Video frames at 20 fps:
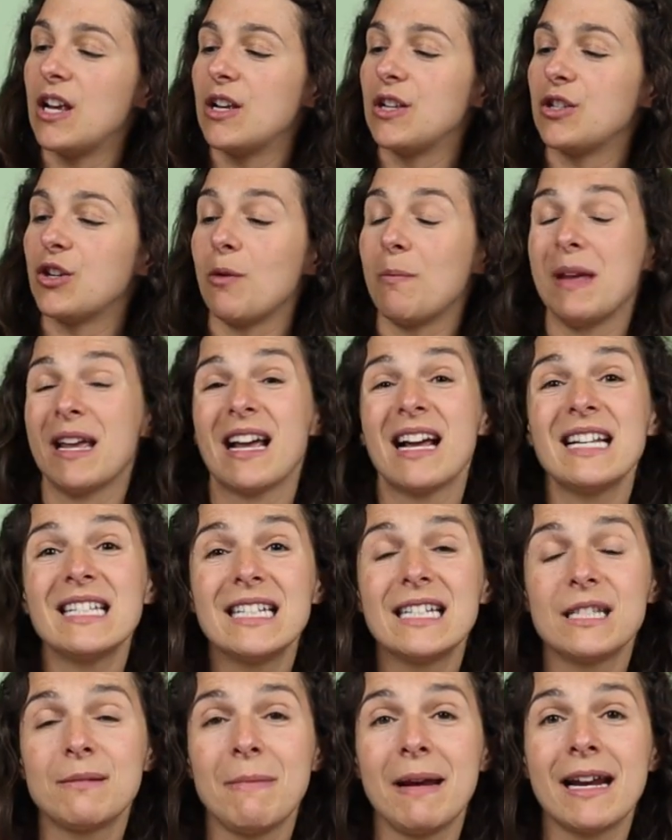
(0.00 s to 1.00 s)
So because
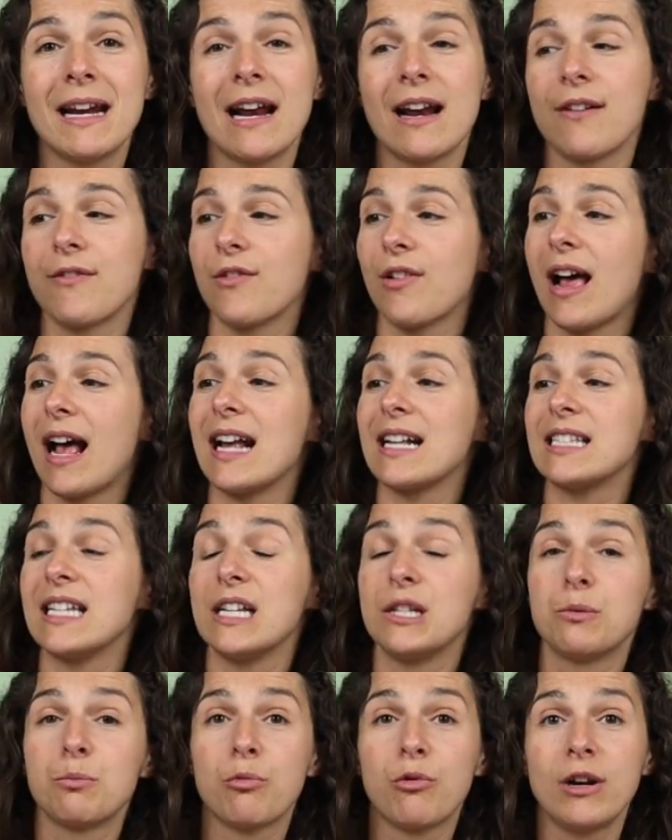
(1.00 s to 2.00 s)
it's made out of glass,
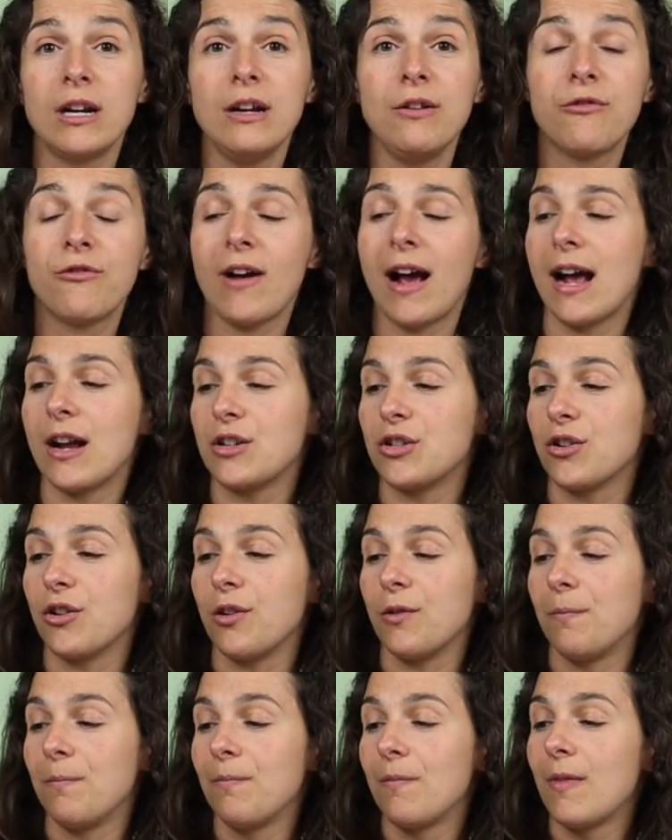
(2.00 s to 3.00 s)
it's pretty
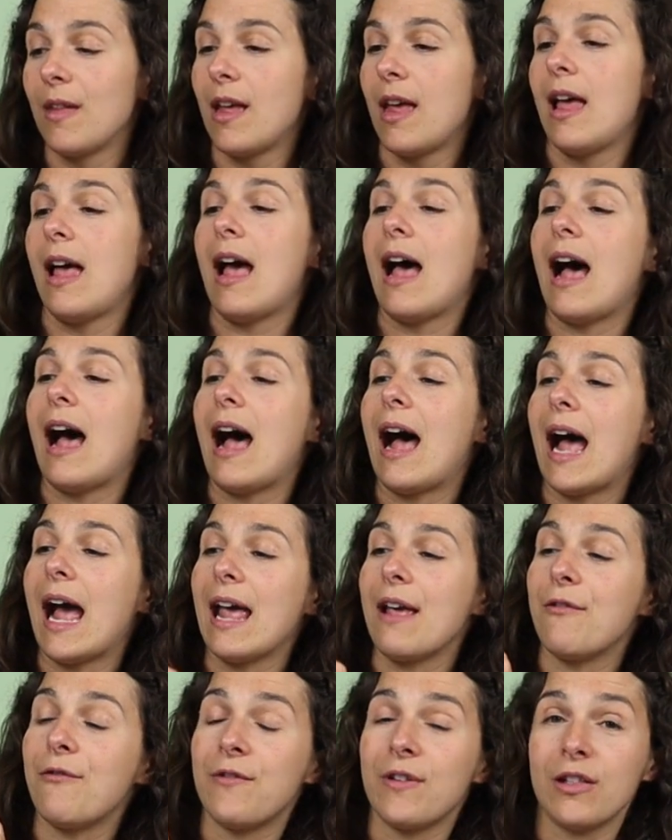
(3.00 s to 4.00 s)
fragile.
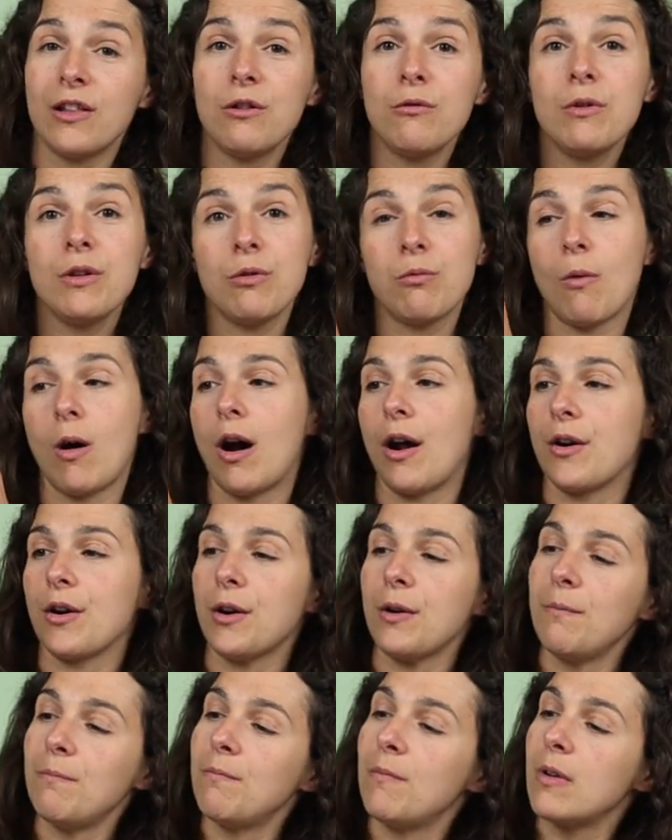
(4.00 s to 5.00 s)
I fill it with
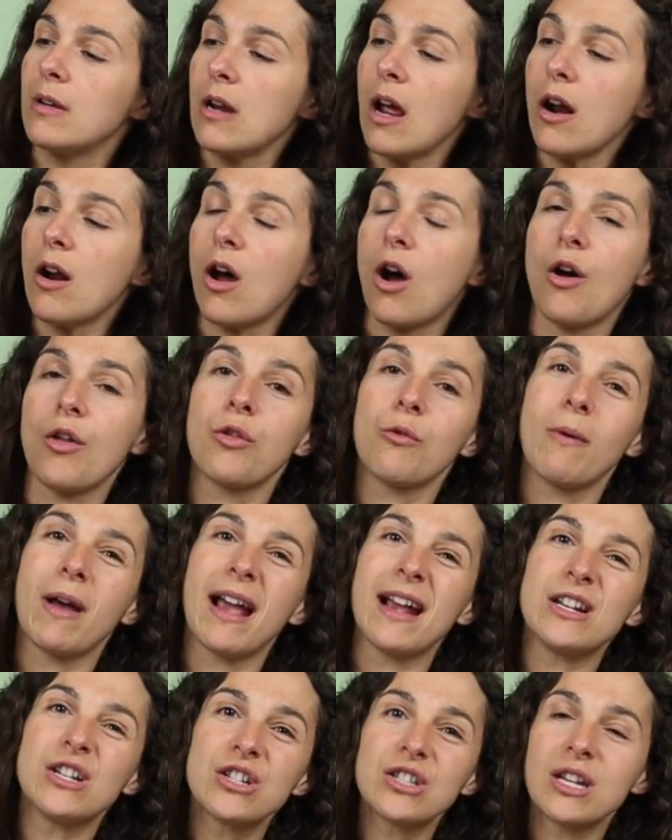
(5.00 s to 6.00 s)
water, not all the
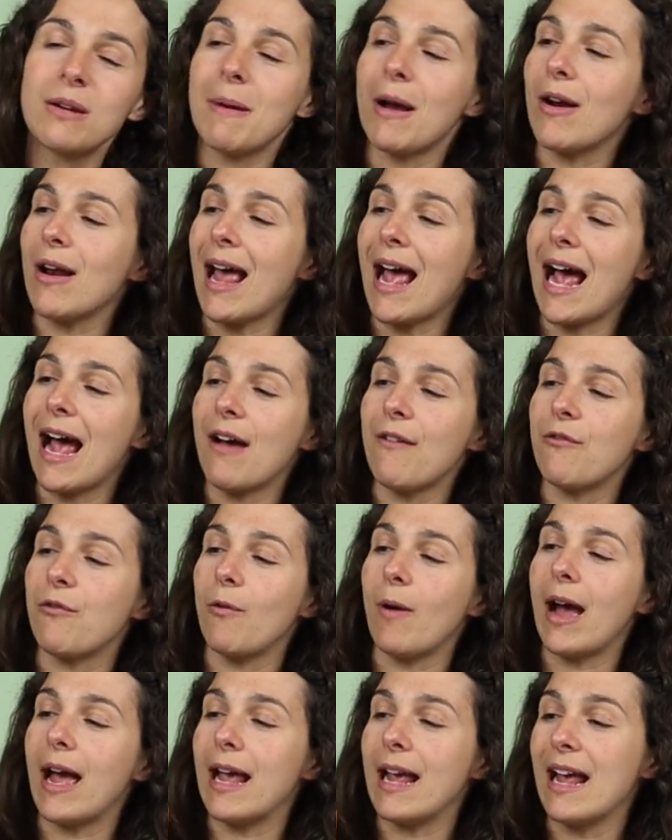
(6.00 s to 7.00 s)
way, just about
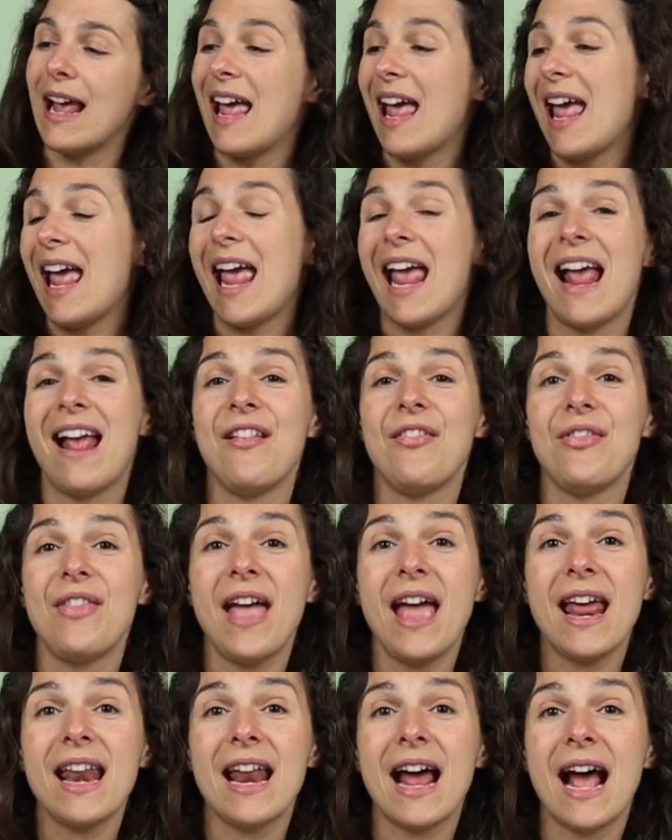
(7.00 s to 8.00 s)
halfway, and
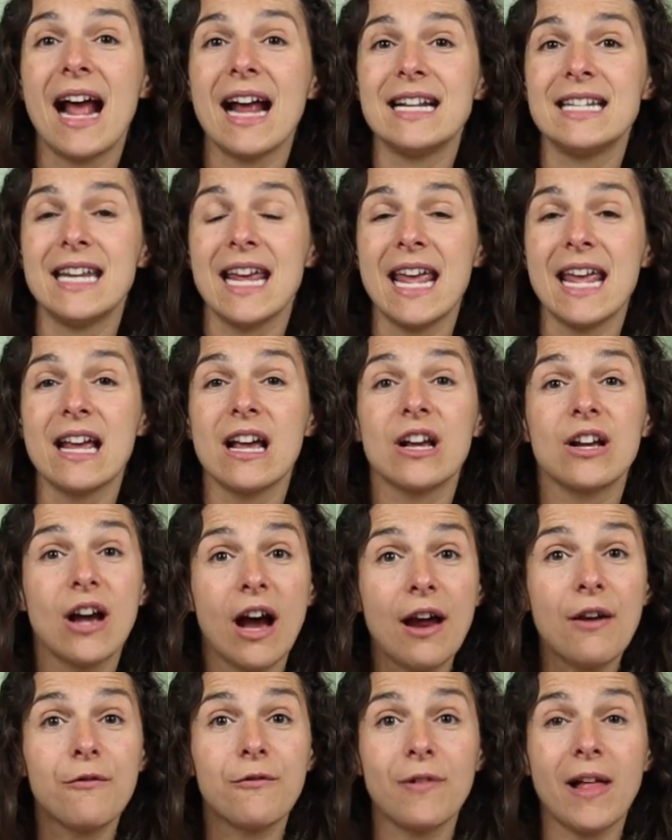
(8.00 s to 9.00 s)
then I take
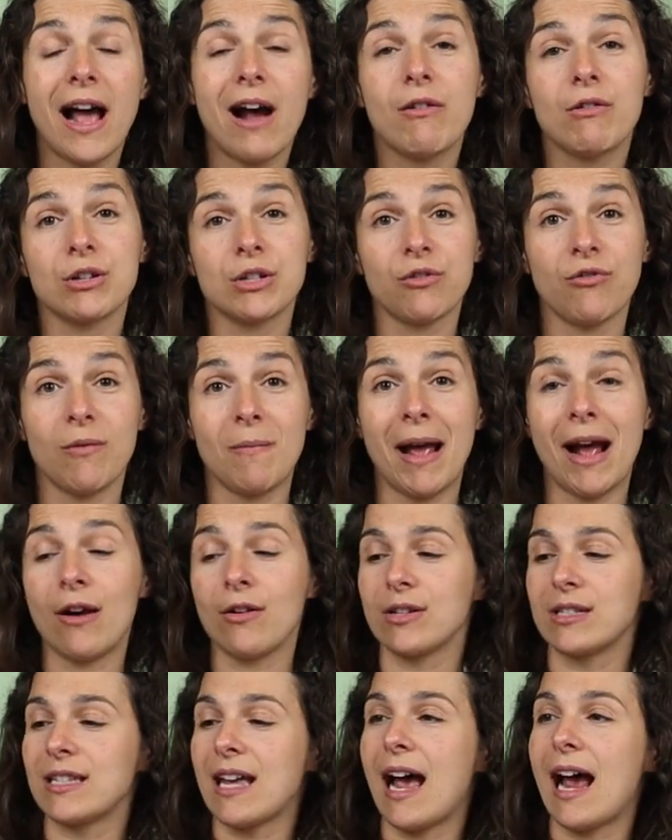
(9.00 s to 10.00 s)
cut flowers from
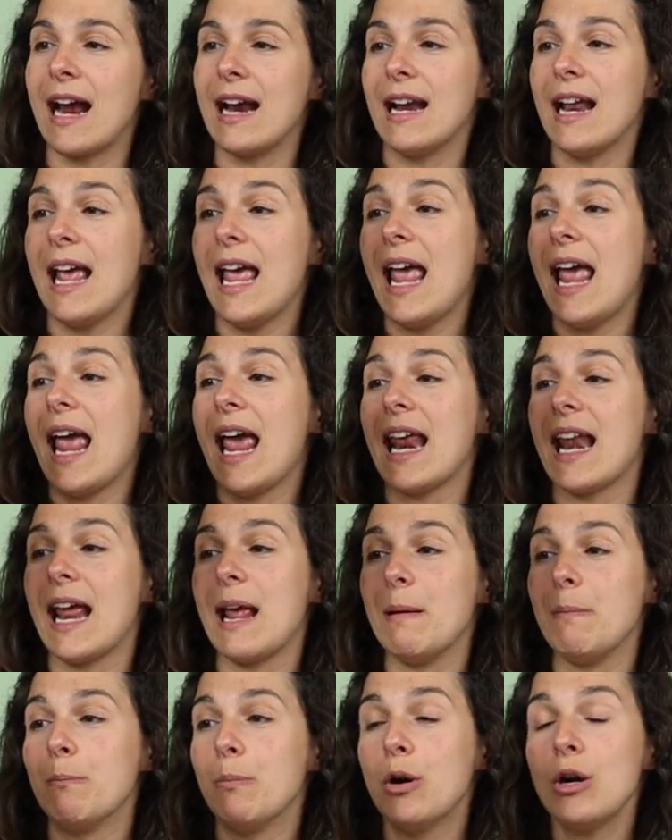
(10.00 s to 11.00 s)
outside and
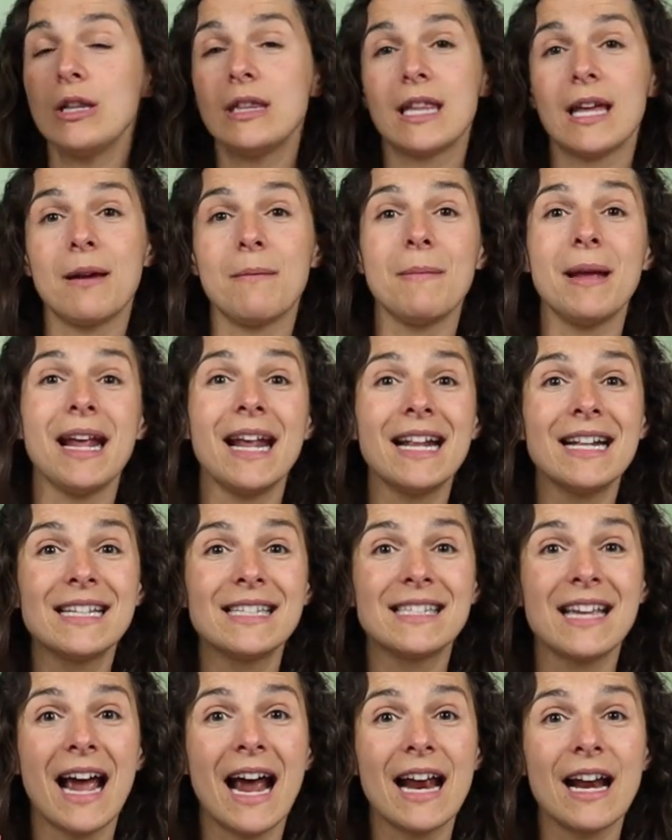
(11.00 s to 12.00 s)
I put them
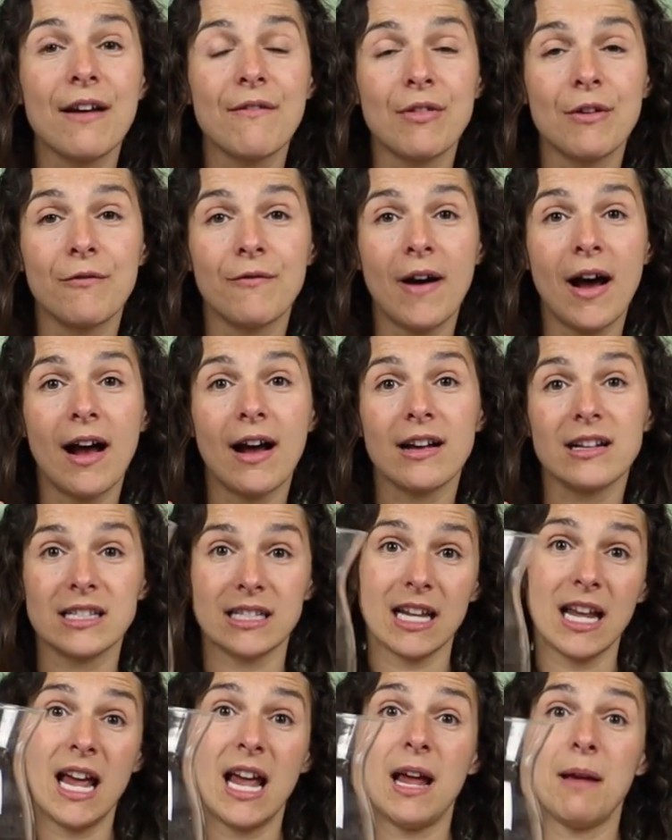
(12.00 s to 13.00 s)
inside of the
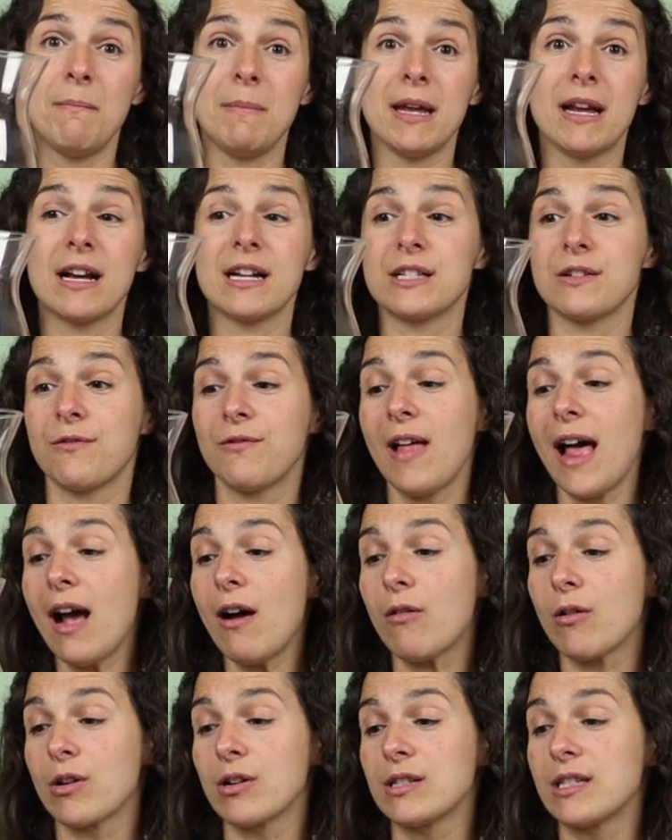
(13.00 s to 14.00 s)
vase because
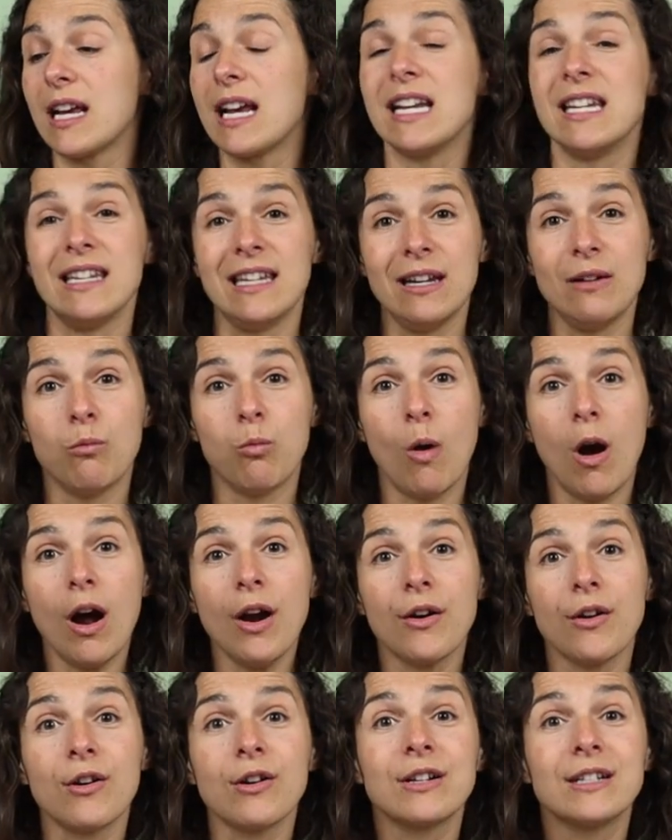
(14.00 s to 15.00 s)
flowers need
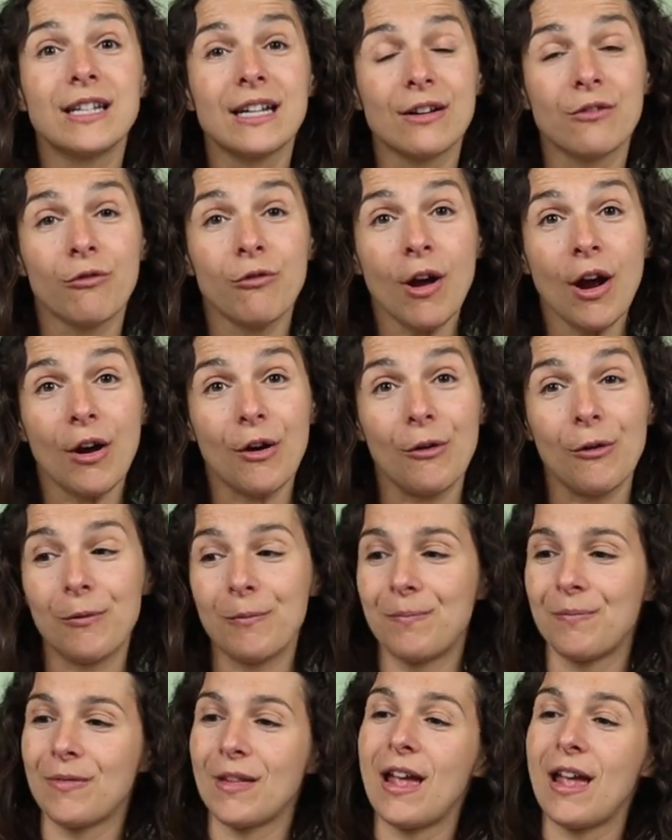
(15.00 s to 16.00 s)
water to grow.